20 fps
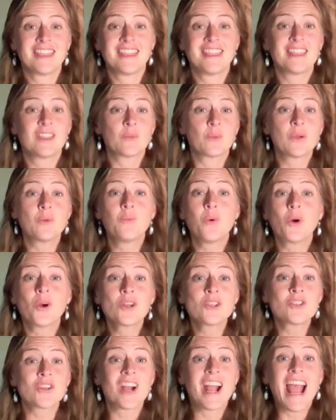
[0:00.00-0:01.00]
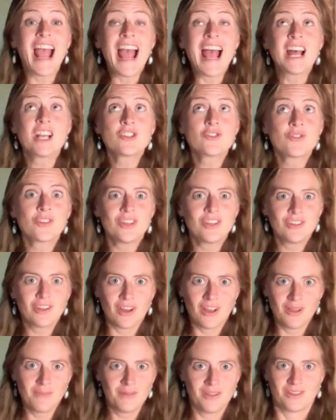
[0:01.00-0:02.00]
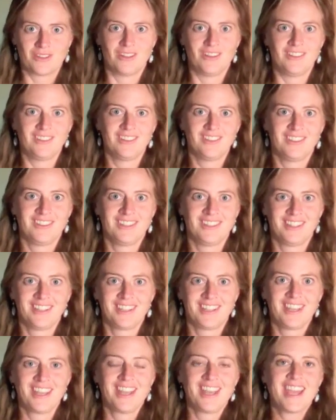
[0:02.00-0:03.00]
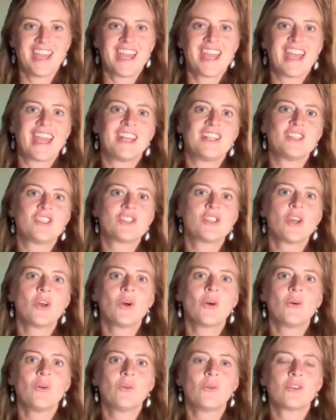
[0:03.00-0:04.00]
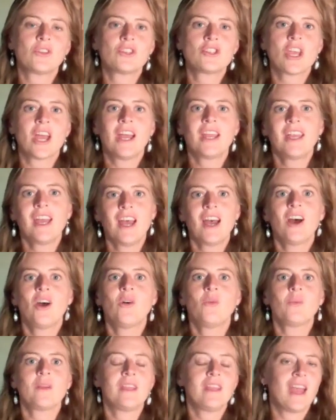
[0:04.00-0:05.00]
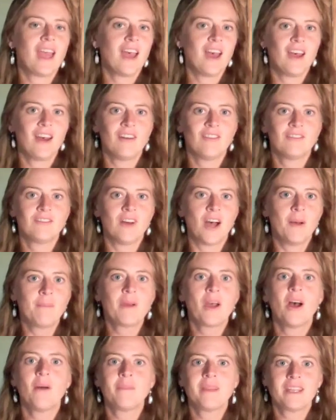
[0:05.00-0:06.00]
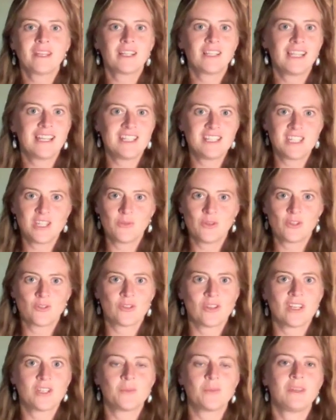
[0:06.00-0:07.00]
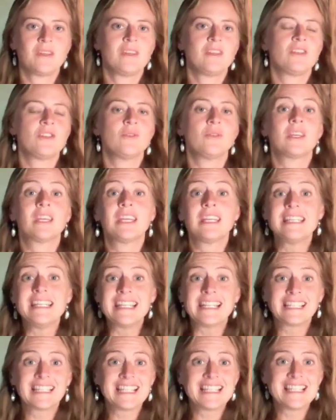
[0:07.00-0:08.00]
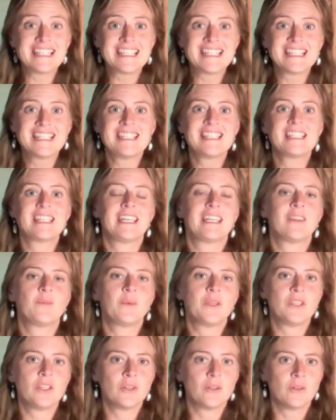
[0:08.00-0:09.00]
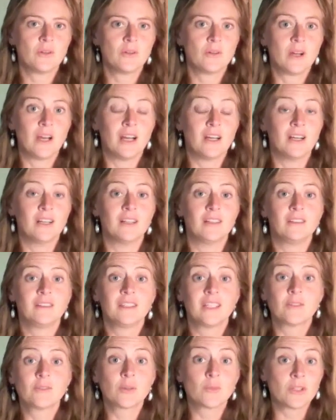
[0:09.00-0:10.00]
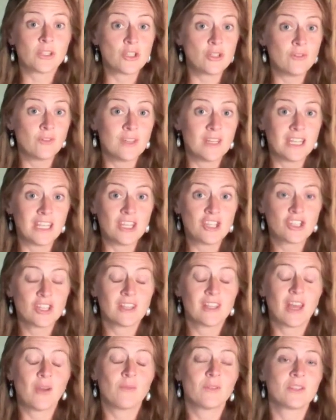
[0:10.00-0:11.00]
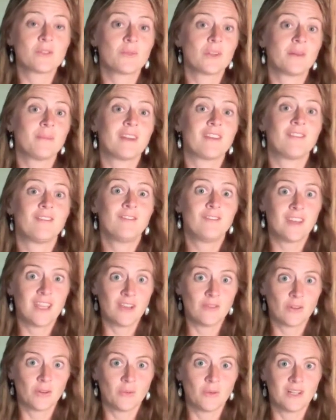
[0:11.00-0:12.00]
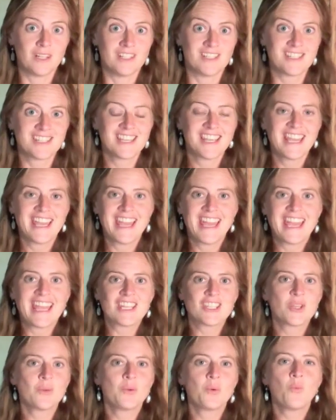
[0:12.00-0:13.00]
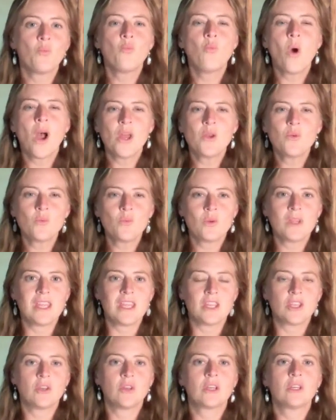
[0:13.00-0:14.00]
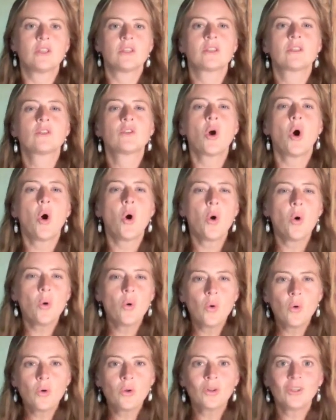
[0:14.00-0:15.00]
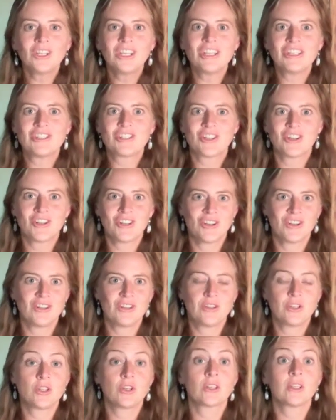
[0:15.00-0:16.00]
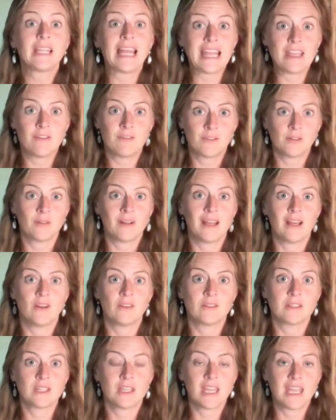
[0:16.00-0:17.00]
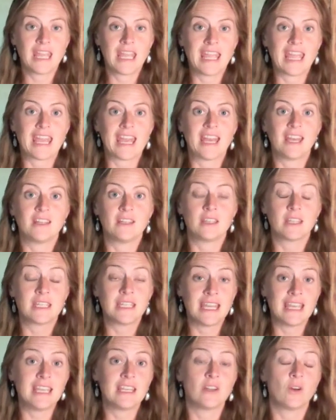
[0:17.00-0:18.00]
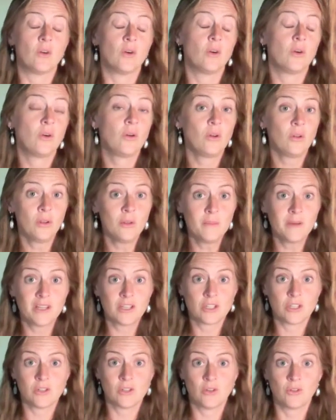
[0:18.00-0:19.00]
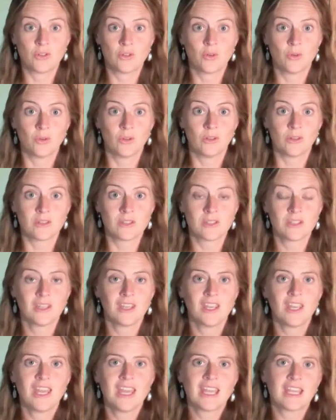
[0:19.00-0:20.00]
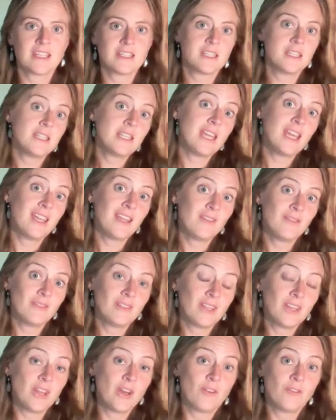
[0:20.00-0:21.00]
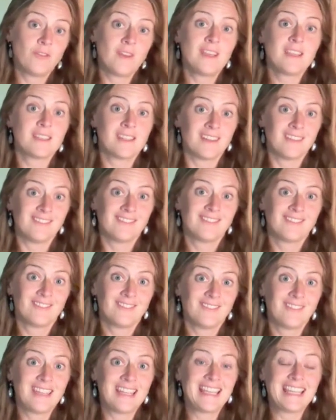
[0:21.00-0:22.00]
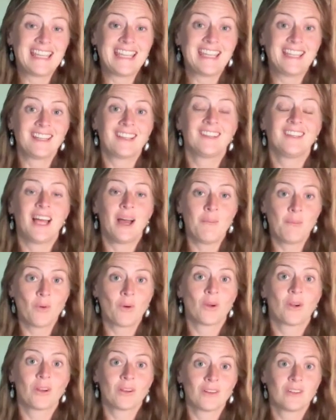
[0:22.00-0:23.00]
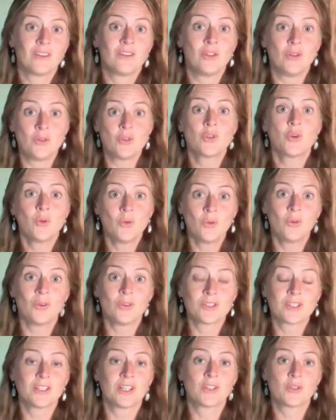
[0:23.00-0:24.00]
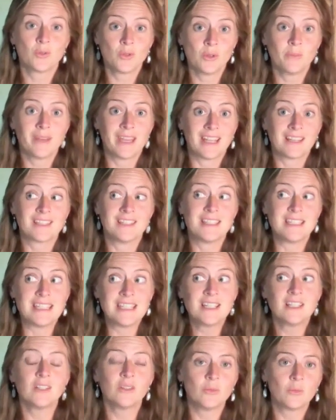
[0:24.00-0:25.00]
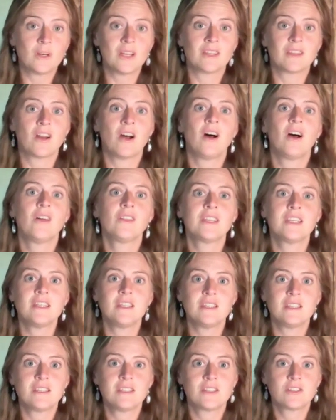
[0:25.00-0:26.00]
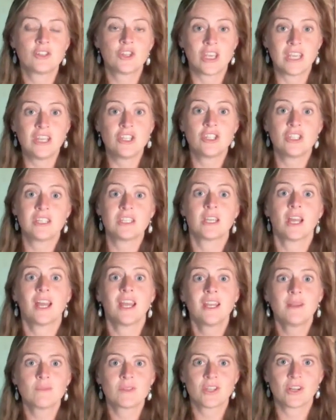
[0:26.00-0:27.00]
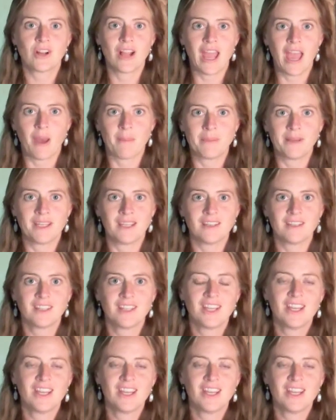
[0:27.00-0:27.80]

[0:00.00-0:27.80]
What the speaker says: the rewards are astronomical. And so check out, we have upcoming cleansing retreats. We do kidney cleanses and we do liver rejuvenation. That one's one of my favorite ones. So in 1 week, you can totally turn your life around and gain a whole bunch of new tools. Because today, face it, we need a lot more new tools in our tool bag to deal with all these changing times that are happening.